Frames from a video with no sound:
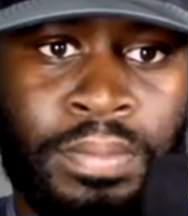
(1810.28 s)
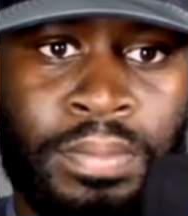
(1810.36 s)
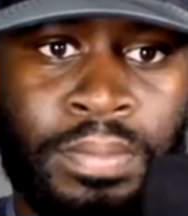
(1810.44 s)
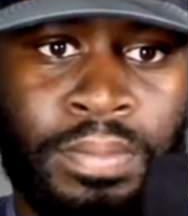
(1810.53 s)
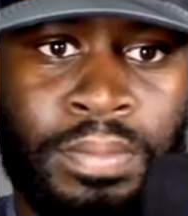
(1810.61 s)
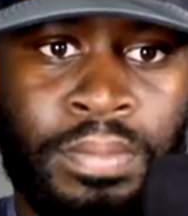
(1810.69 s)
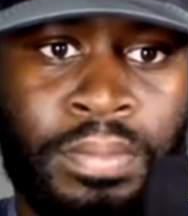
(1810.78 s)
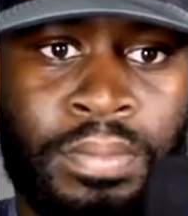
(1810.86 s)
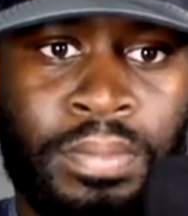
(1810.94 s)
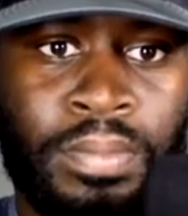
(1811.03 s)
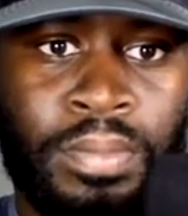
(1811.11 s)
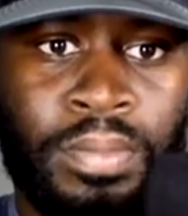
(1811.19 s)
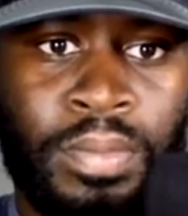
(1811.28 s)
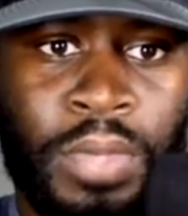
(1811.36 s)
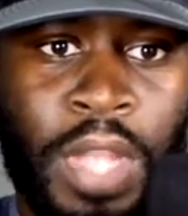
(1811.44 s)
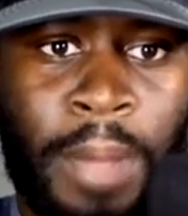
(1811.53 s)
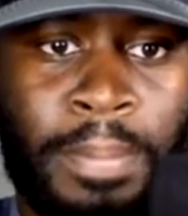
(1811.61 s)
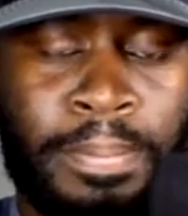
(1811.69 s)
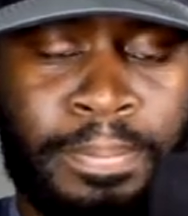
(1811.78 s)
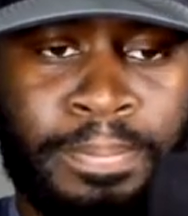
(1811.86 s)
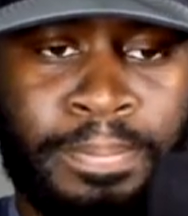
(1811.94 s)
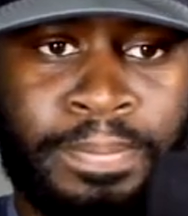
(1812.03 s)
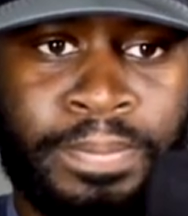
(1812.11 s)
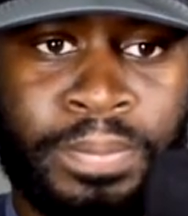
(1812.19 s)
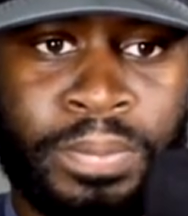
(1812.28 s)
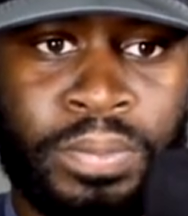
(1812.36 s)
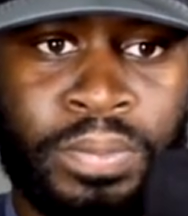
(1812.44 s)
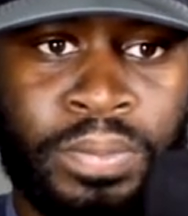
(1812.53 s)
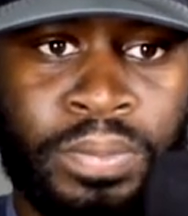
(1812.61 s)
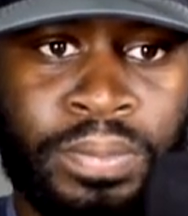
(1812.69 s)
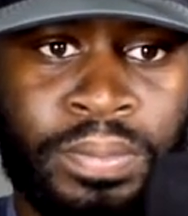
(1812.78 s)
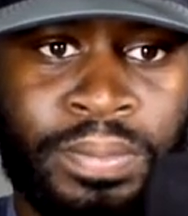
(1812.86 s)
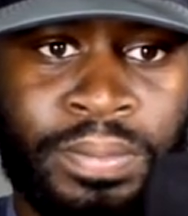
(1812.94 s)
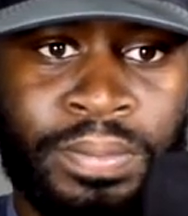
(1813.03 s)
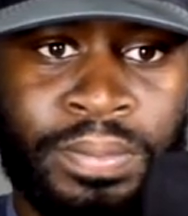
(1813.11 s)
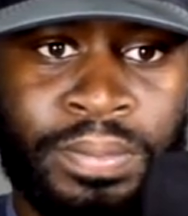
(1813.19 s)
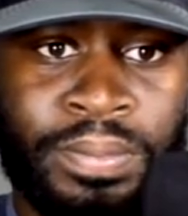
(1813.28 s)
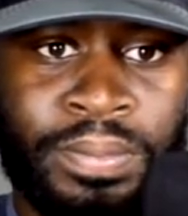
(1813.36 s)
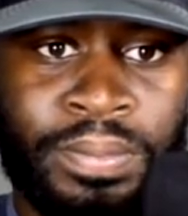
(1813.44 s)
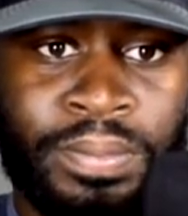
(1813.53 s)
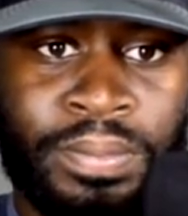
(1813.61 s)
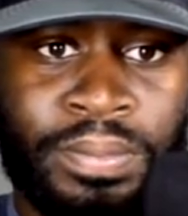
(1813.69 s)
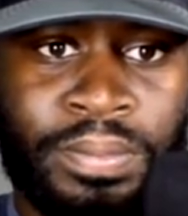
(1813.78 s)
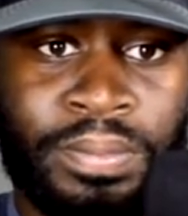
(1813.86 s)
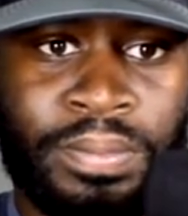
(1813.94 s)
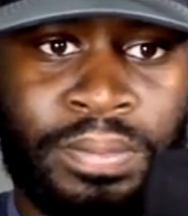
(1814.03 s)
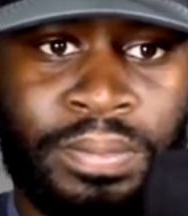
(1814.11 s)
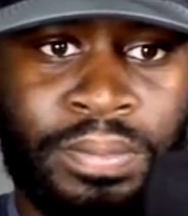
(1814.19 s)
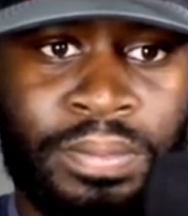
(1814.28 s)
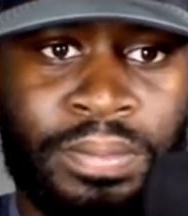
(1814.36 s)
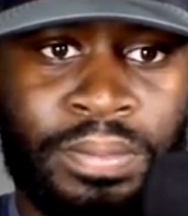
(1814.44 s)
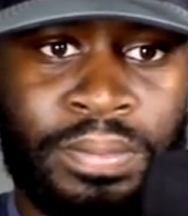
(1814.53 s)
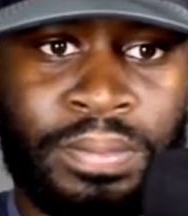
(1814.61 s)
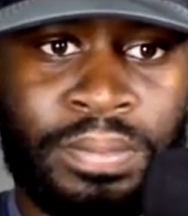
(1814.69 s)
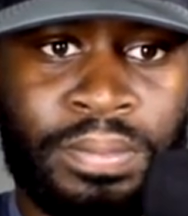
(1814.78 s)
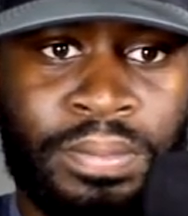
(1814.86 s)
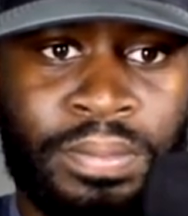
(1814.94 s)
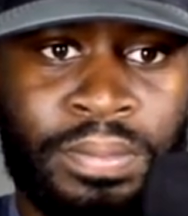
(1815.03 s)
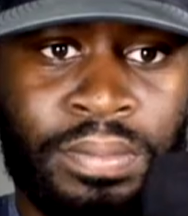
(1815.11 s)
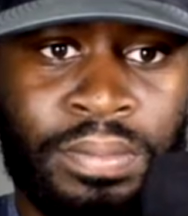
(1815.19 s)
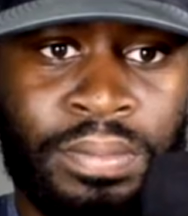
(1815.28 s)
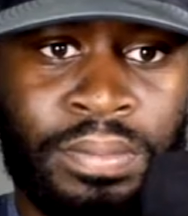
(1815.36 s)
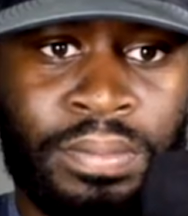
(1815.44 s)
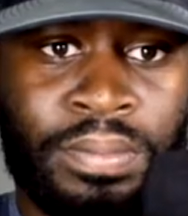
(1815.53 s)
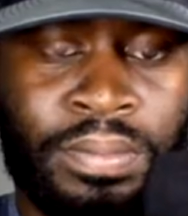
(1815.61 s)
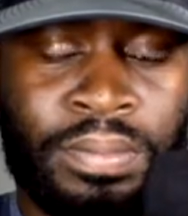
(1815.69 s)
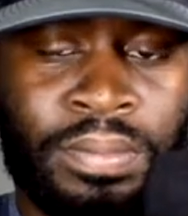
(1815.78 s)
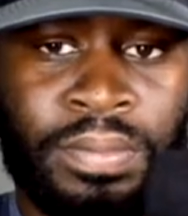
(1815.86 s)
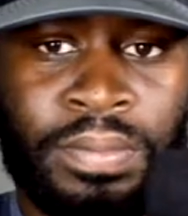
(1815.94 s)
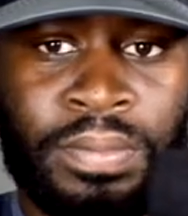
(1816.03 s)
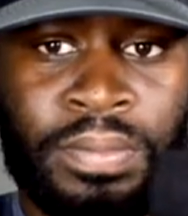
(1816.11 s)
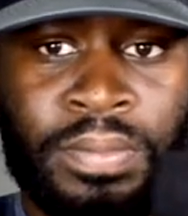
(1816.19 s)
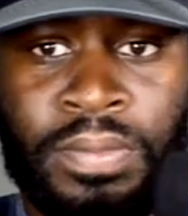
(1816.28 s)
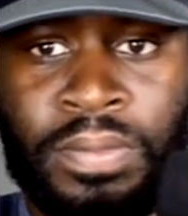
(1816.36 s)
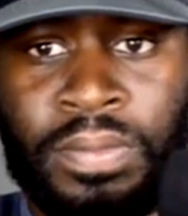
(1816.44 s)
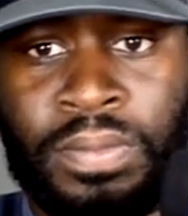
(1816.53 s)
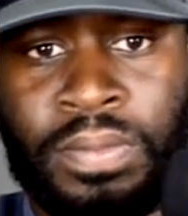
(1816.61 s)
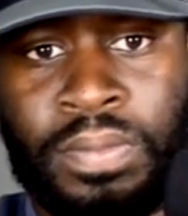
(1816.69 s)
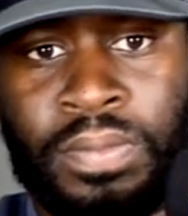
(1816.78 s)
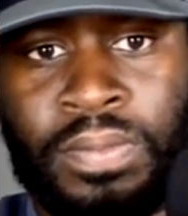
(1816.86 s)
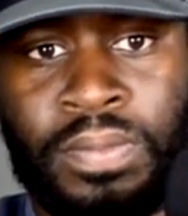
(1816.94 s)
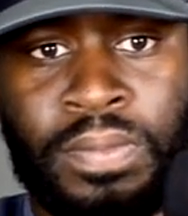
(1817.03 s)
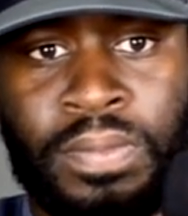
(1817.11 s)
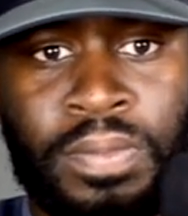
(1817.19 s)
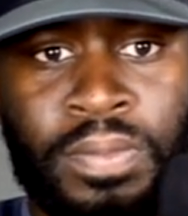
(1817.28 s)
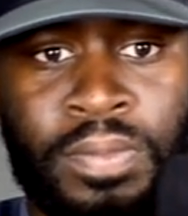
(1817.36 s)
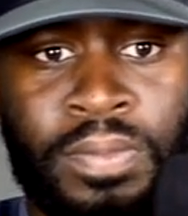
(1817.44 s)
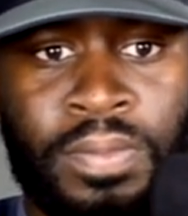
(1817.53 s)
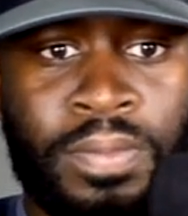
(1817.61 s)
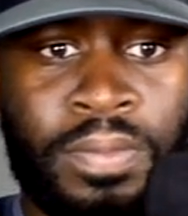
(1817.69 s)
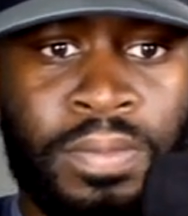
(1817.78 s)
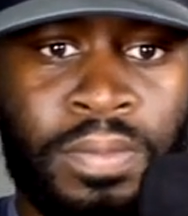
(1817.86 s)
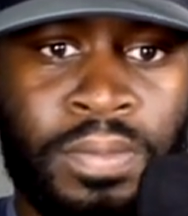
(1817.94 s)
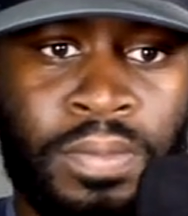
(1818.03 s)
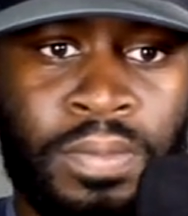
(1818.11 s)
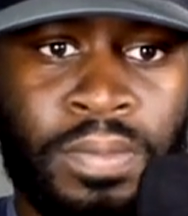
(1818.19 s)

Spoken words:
(not speaking)